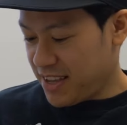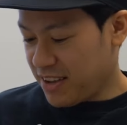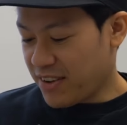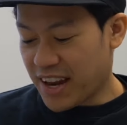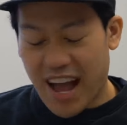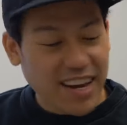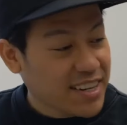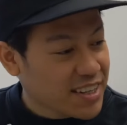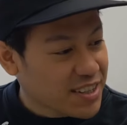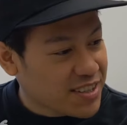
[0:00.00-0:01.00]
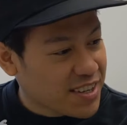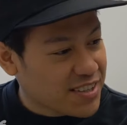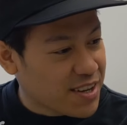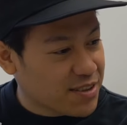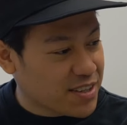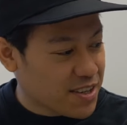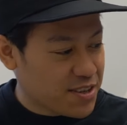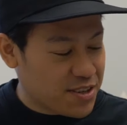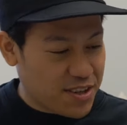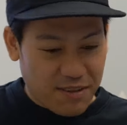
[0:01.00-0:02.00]
Wait, I didn't get to test out this other
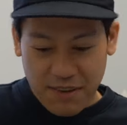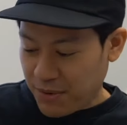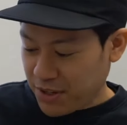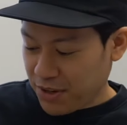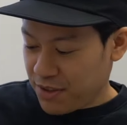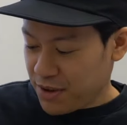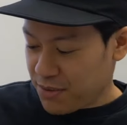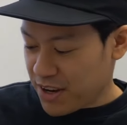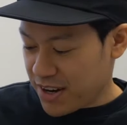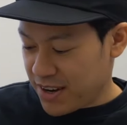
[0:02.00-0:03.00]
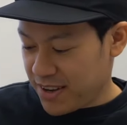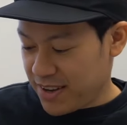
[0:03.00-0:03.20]
stuff. I wonder if they work.